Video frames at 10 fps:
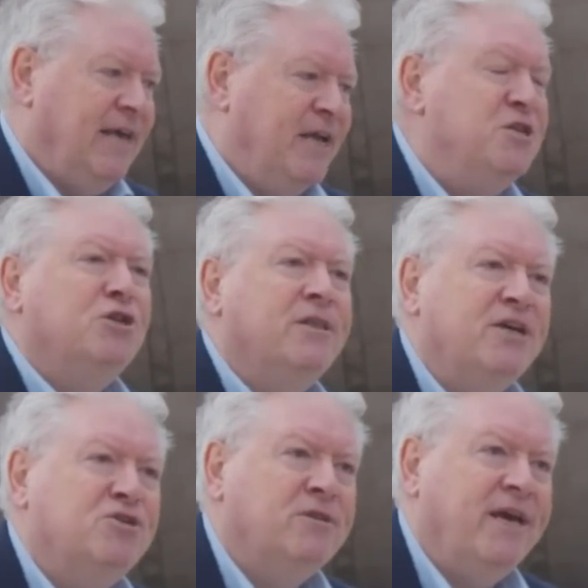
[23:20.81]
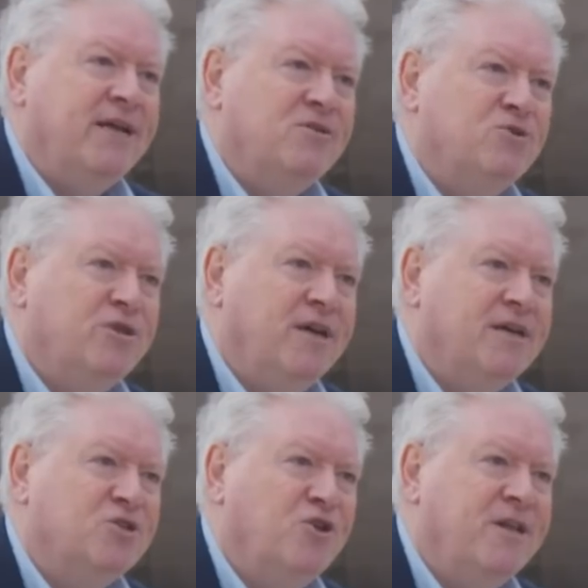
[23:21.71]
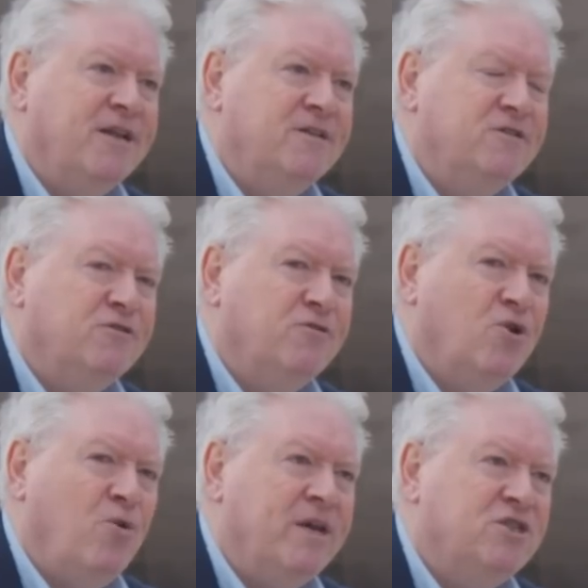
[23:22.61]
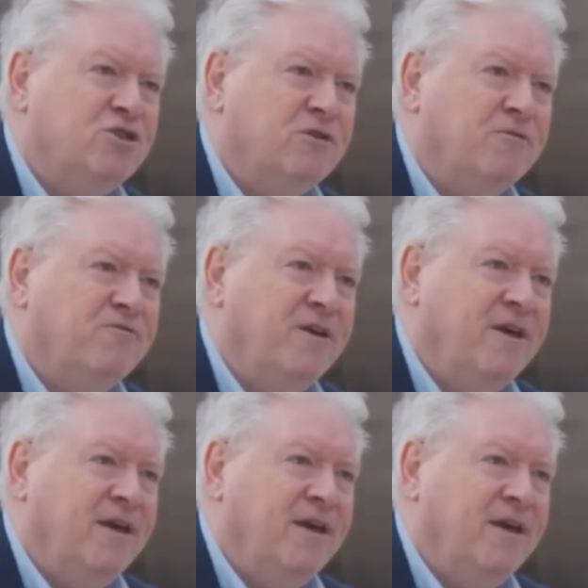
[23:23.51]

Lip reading: intellectual energy has gone into the question of